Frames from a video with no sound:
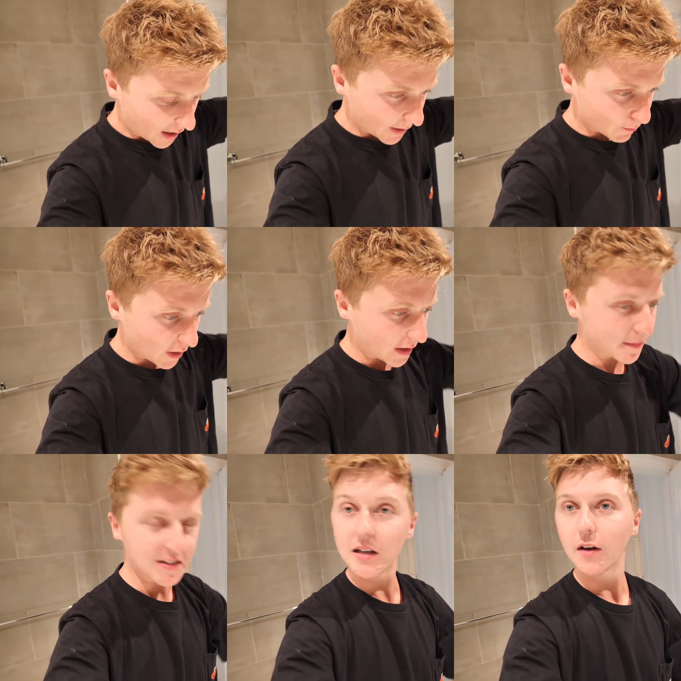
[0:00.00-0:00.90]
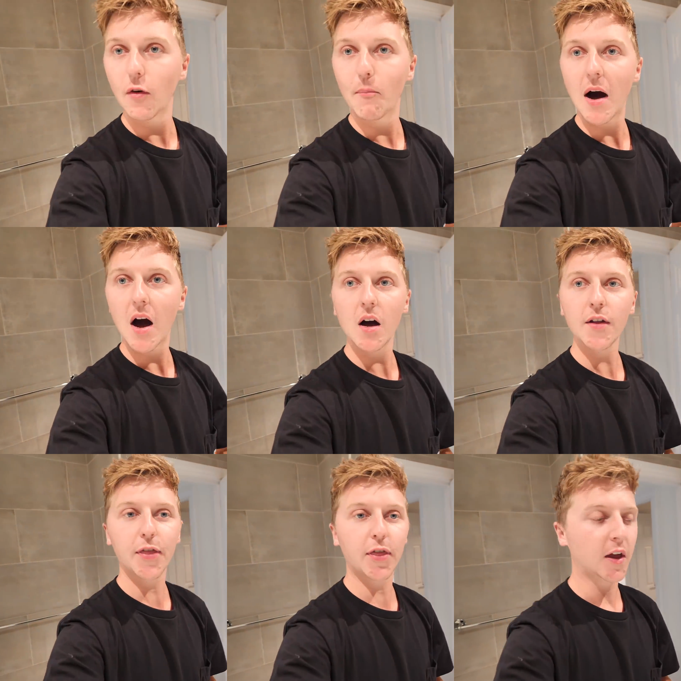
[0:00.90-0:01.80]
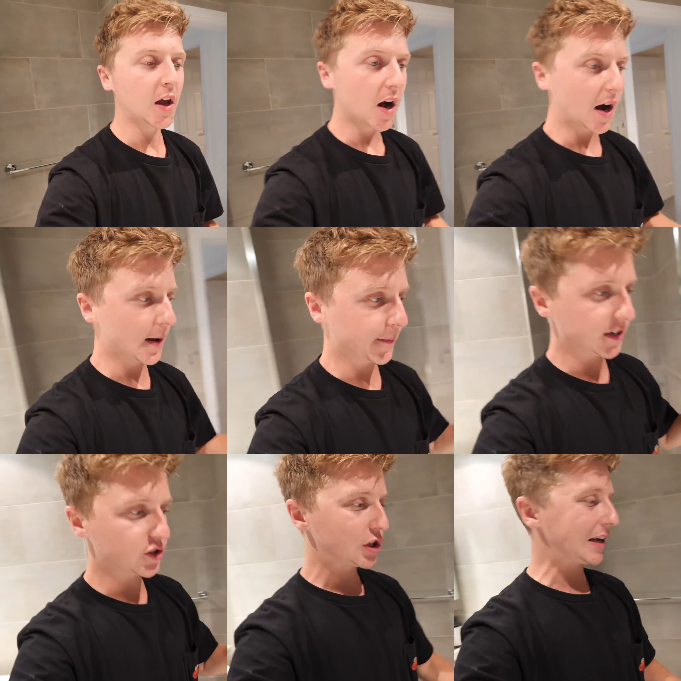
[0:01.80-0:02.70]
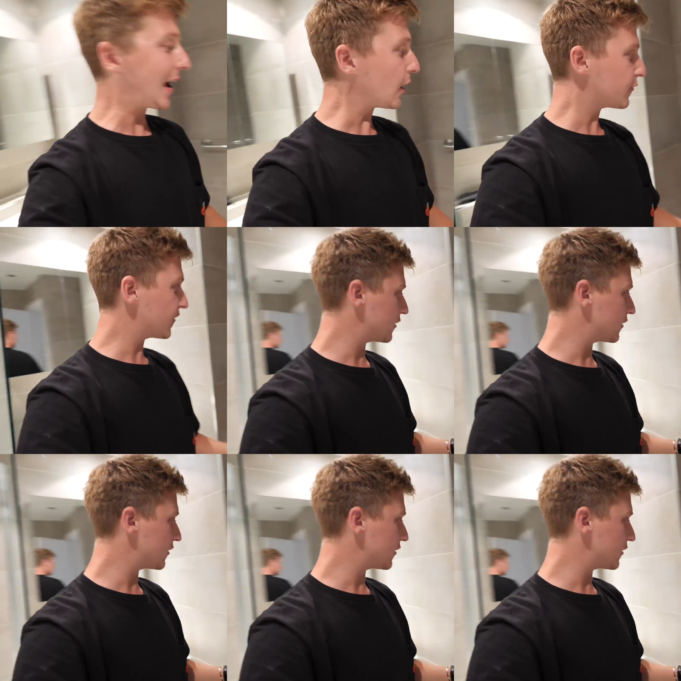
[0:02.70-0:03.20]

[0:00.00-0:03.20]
I am running myself a bath. I'm going to chill out for